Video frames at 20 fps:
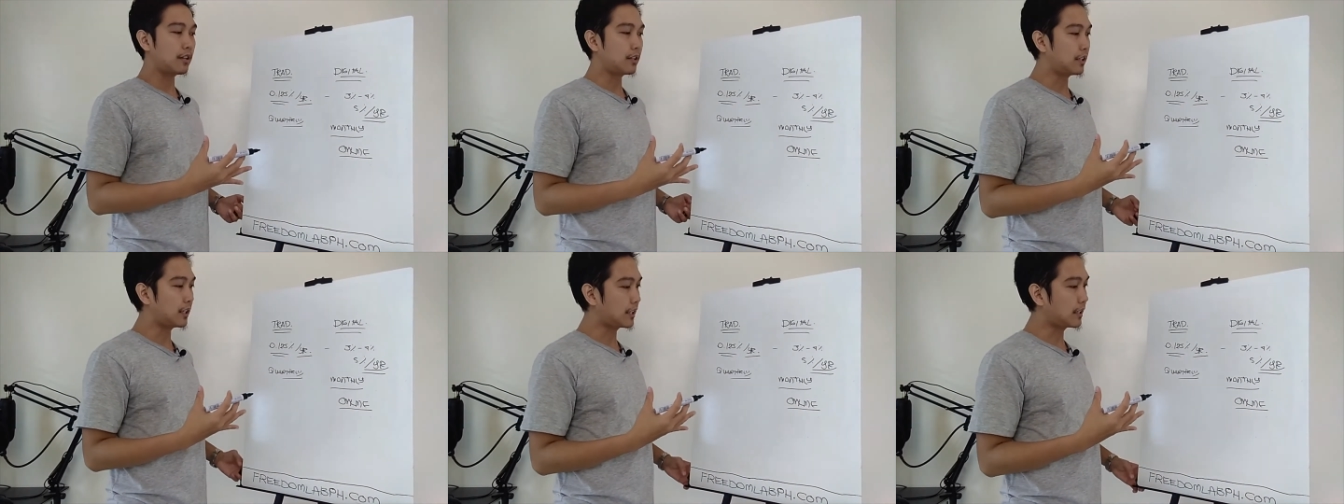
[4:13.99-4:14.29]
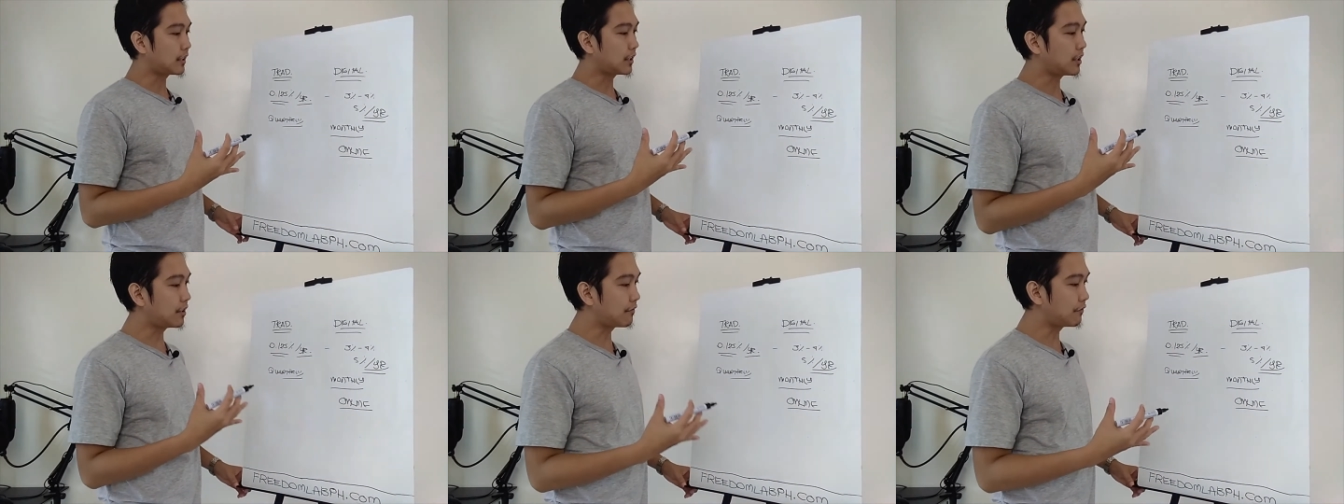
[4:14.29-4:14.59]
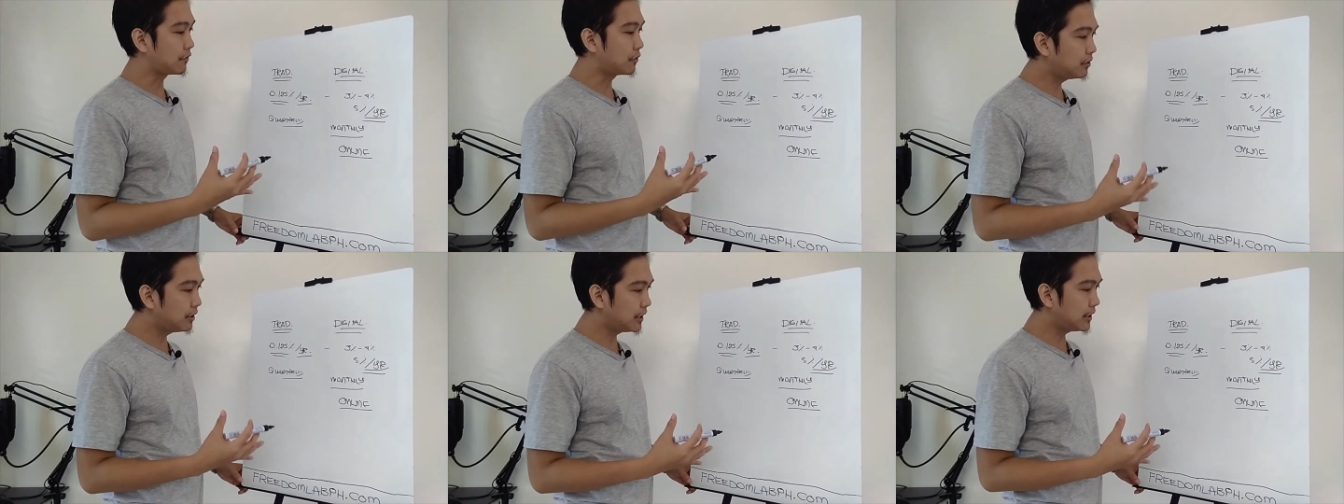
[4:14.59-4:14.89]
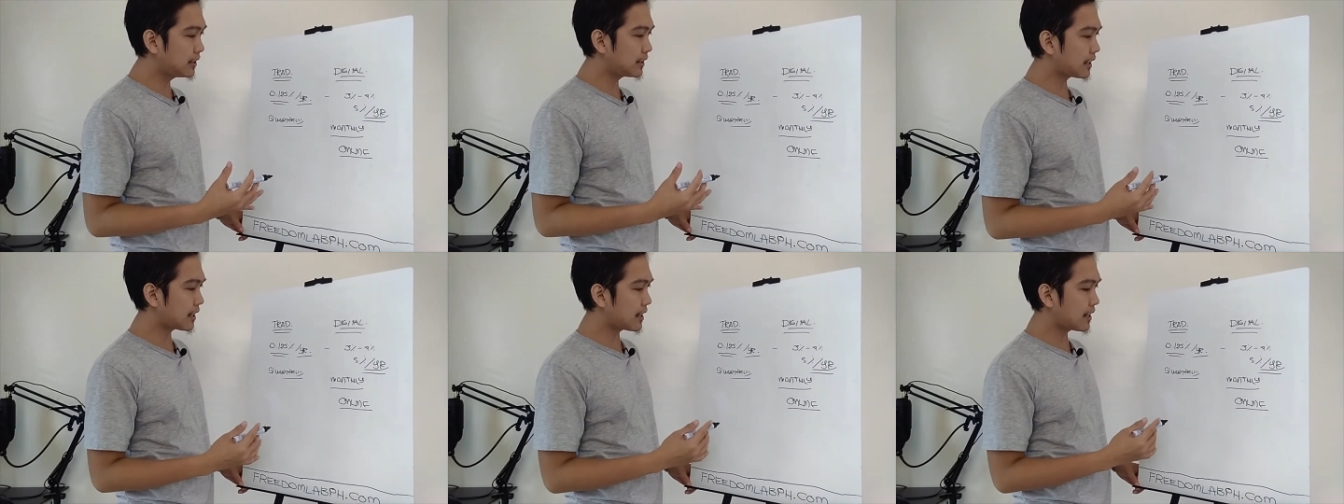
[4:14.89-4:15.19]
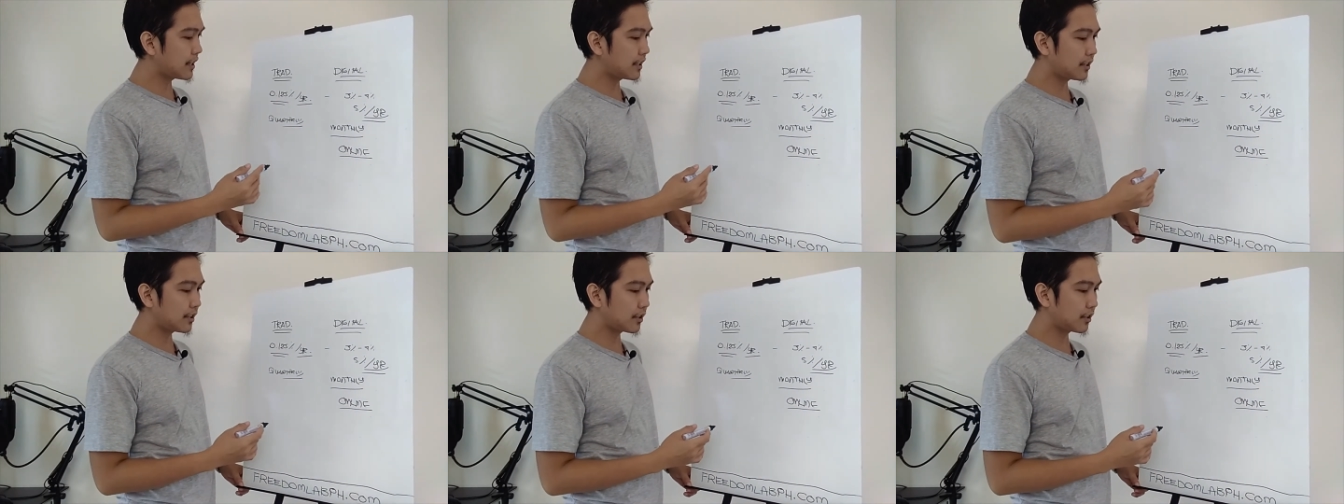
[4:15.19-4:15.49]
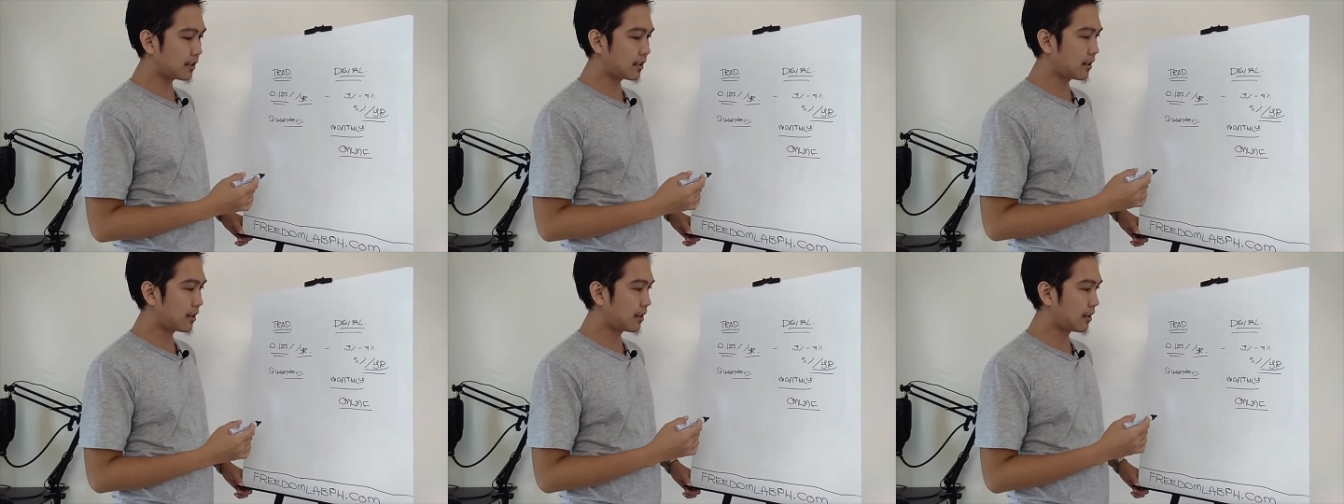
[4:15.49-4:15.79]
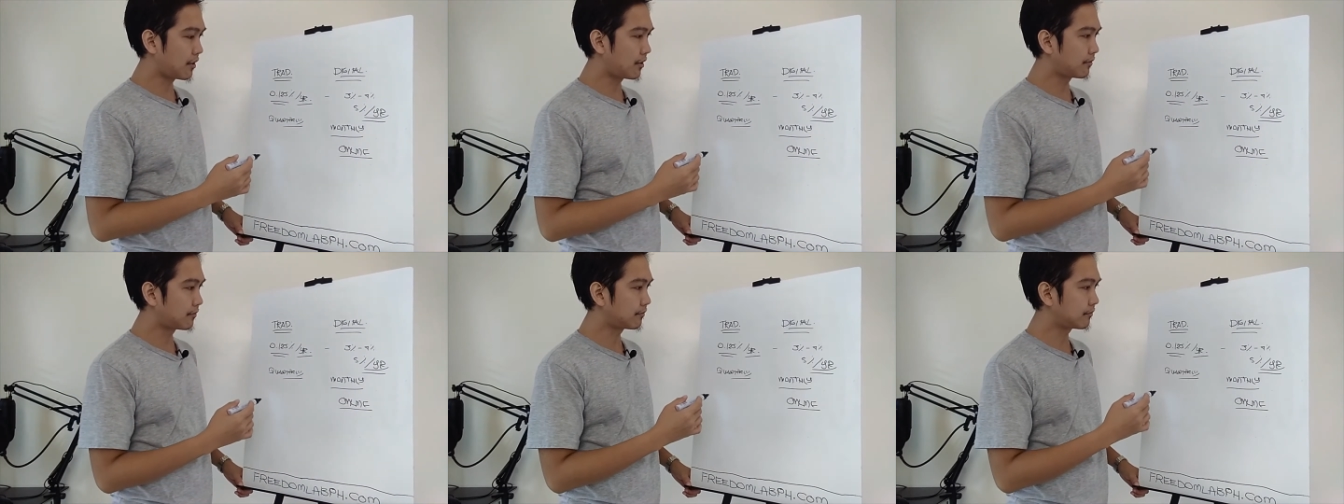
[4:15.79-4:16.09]
they can give good interest,
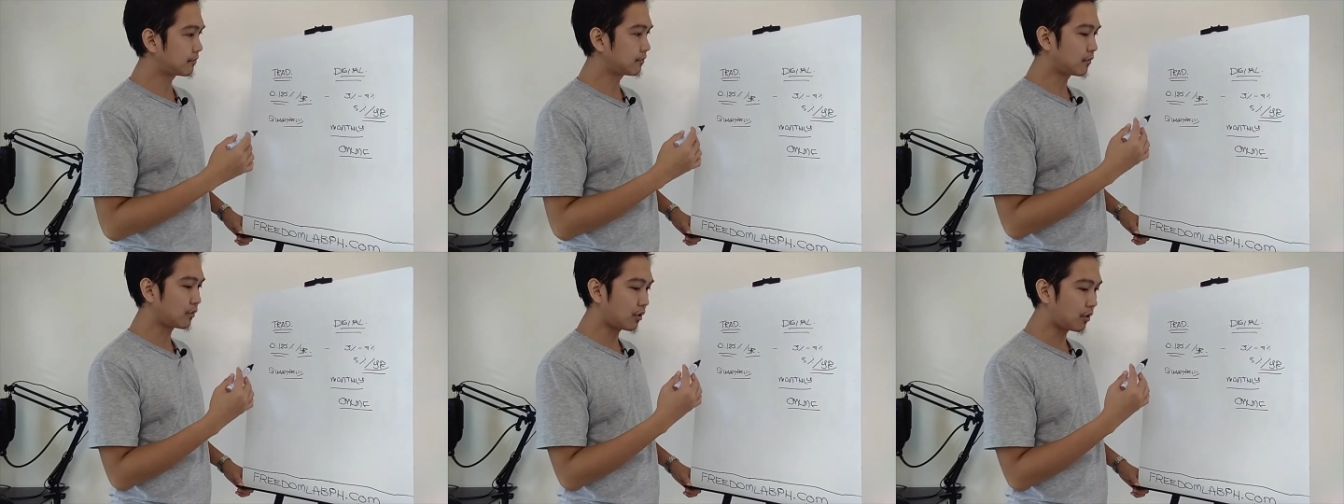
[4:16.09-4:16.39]
um,